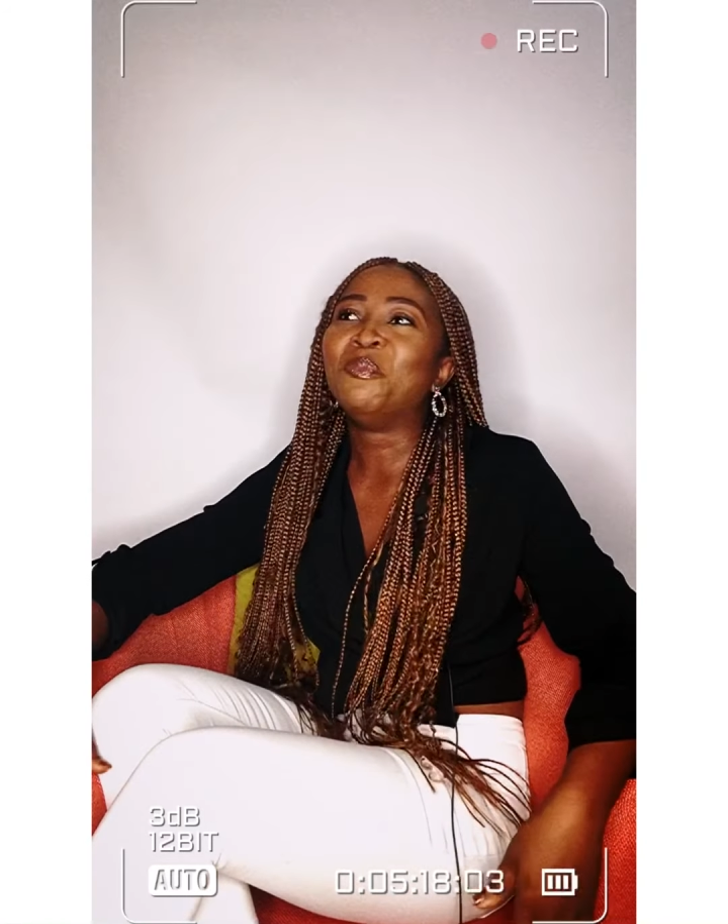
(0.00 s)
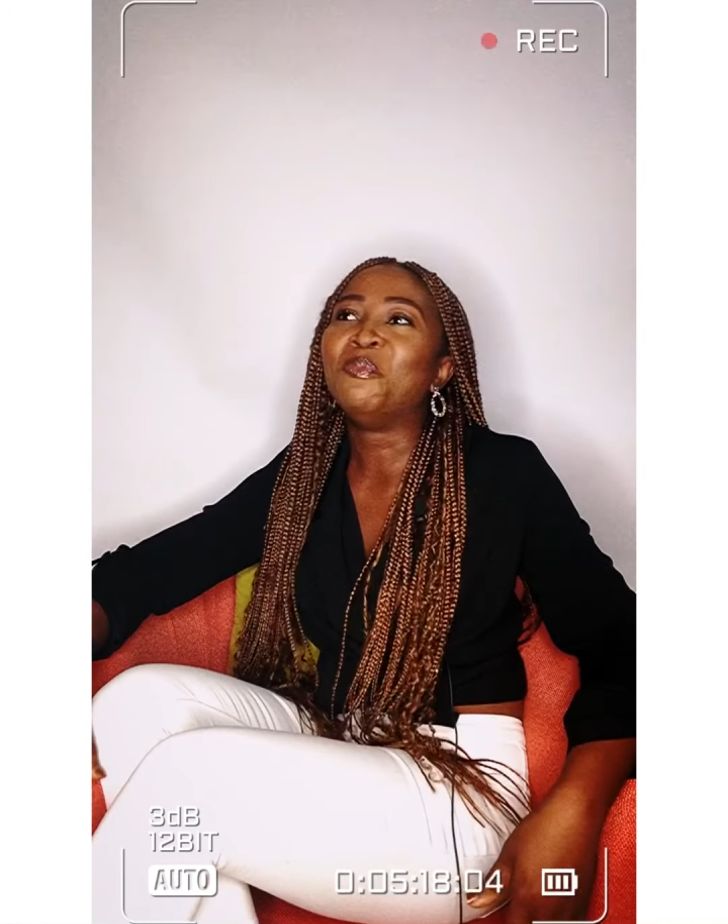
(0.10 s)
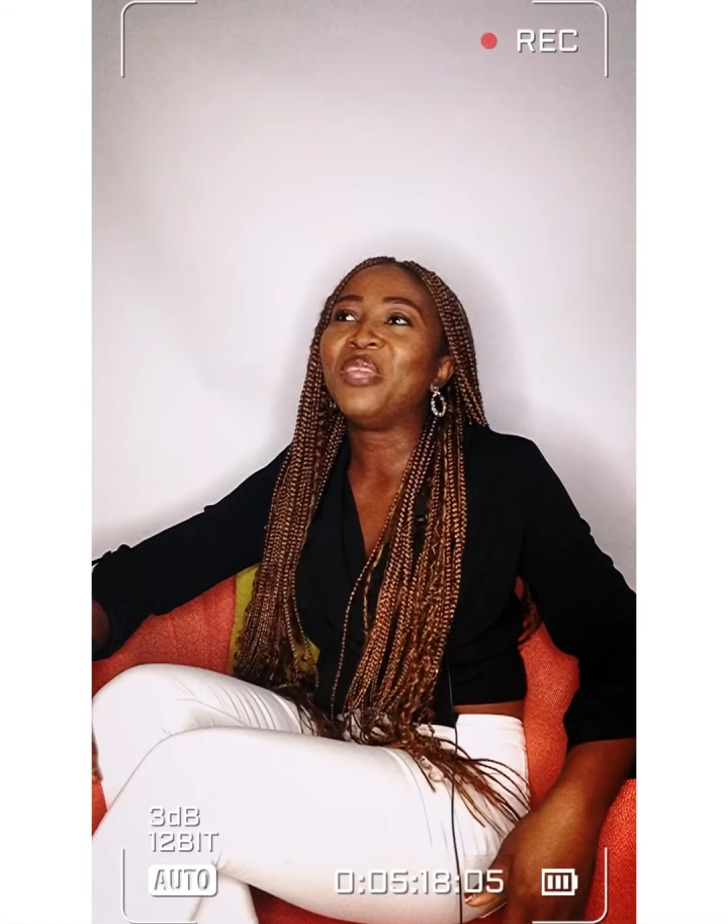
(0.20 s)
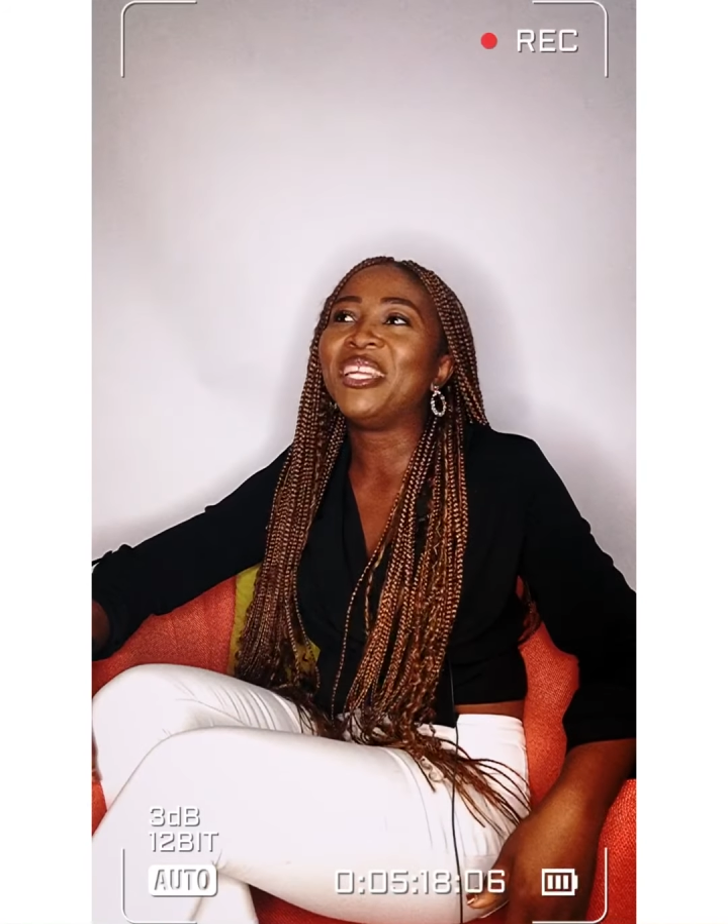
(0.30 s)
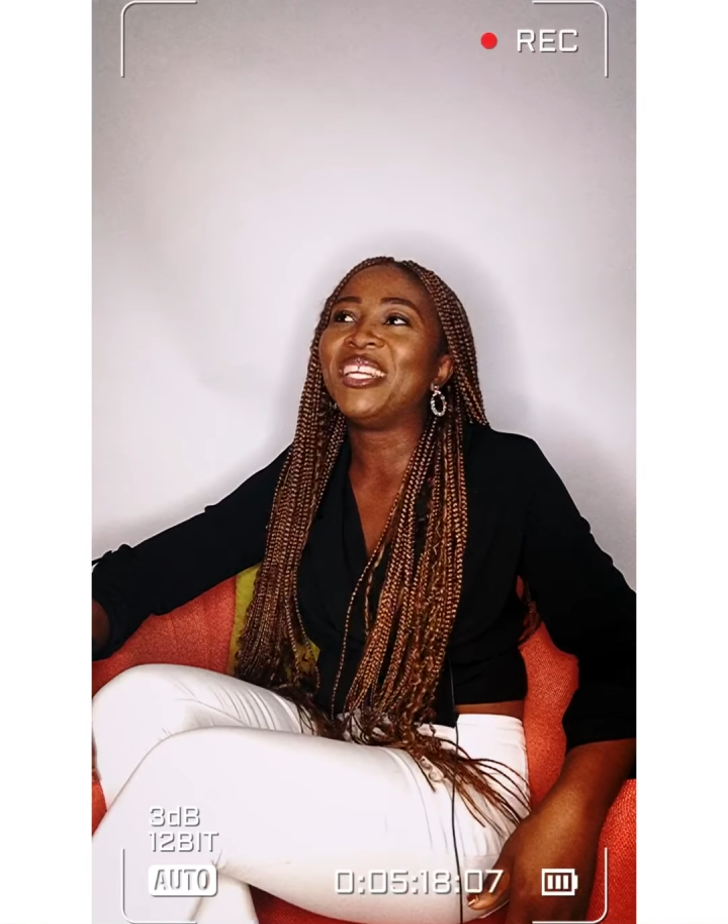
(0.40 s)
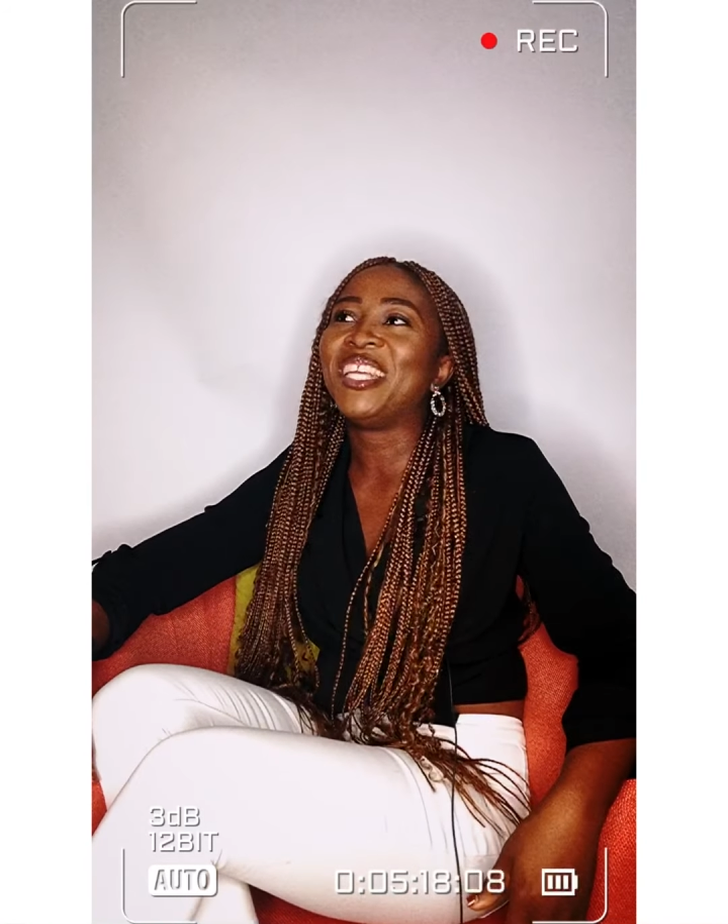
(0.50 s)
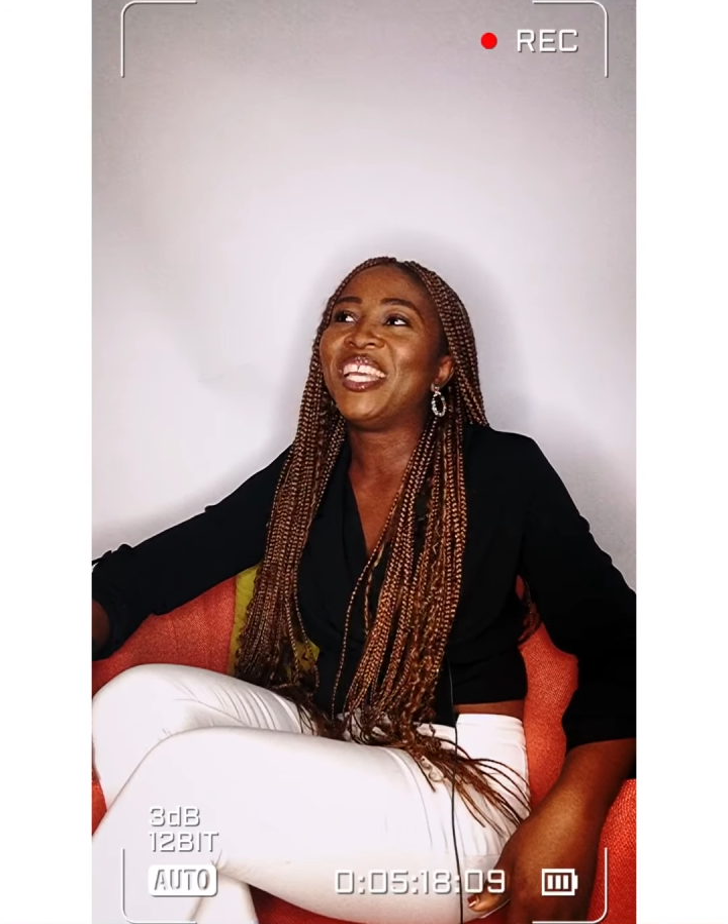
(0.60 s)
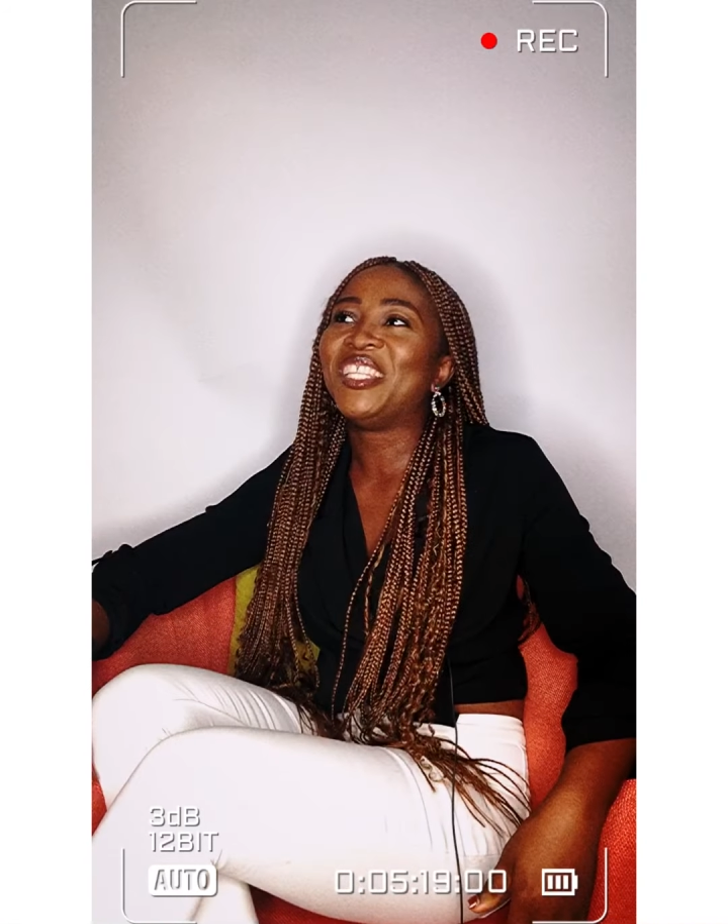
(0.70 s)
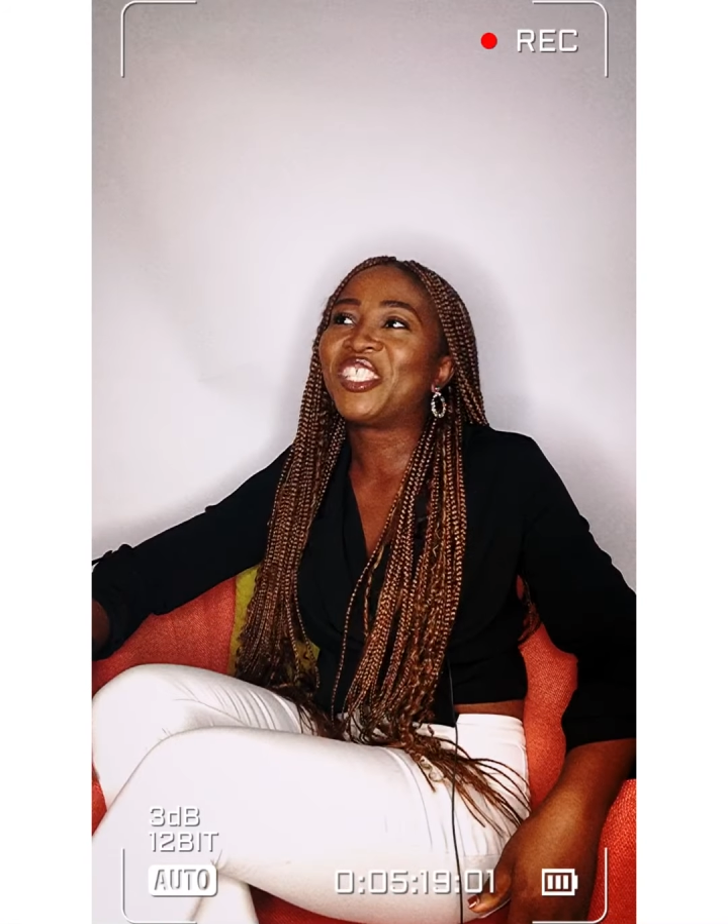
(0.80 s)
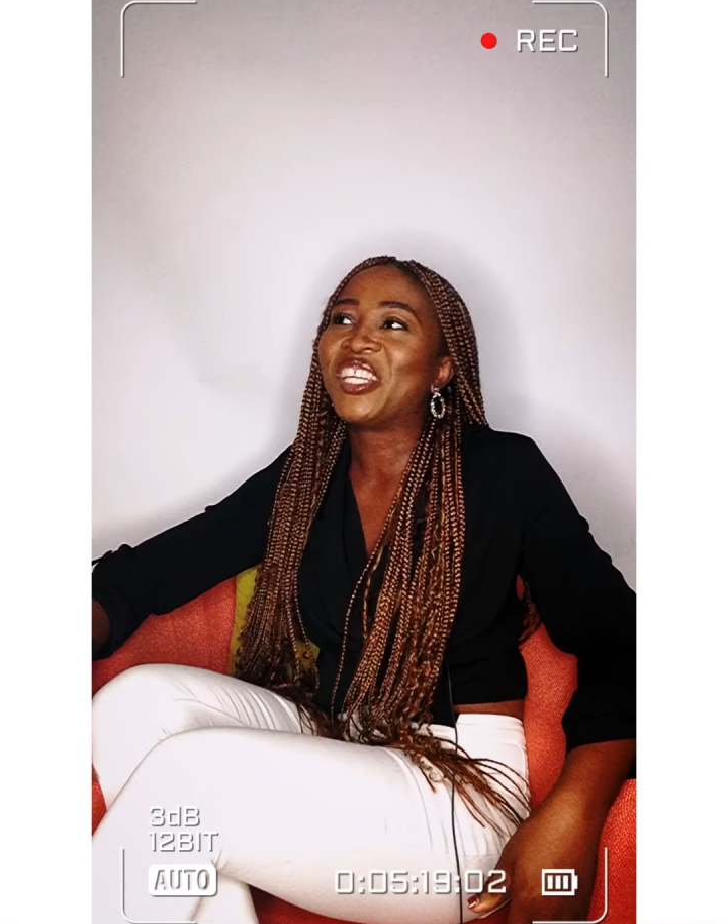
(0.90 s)
Being an
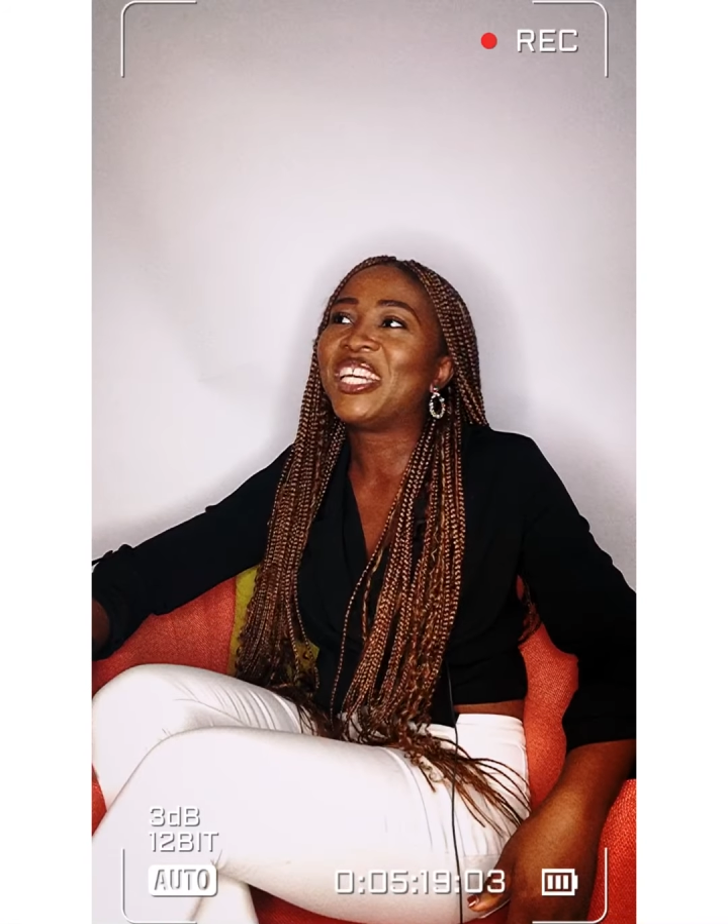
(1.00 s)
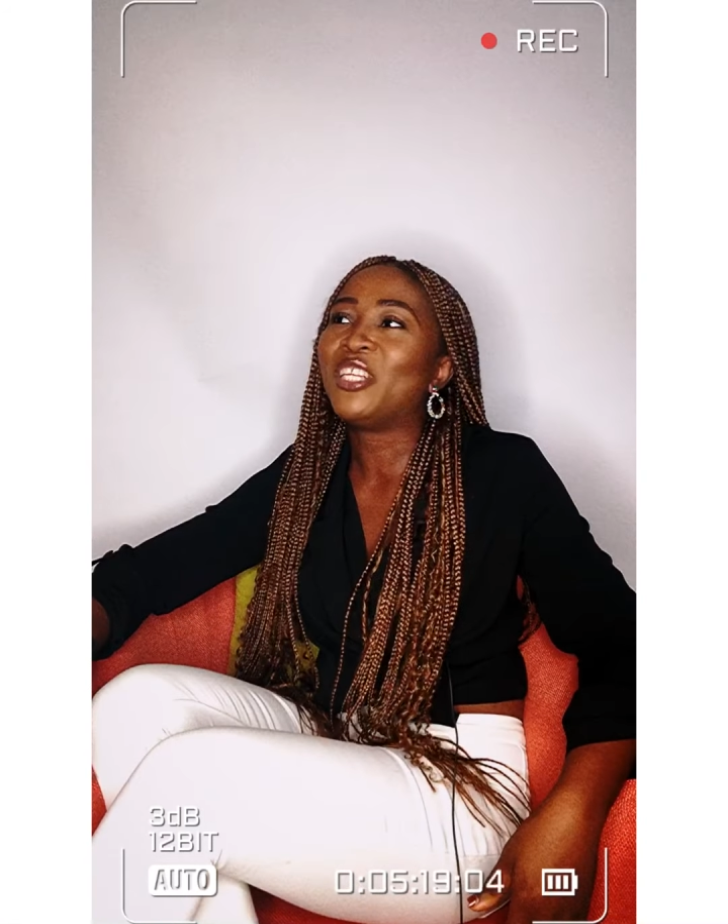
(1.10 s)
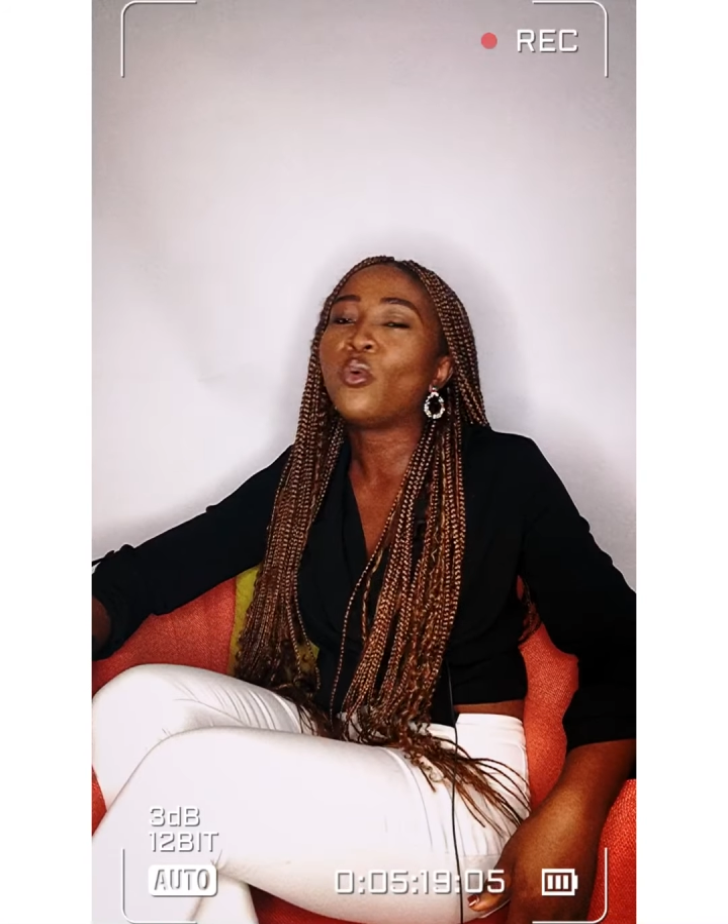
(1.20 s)
intern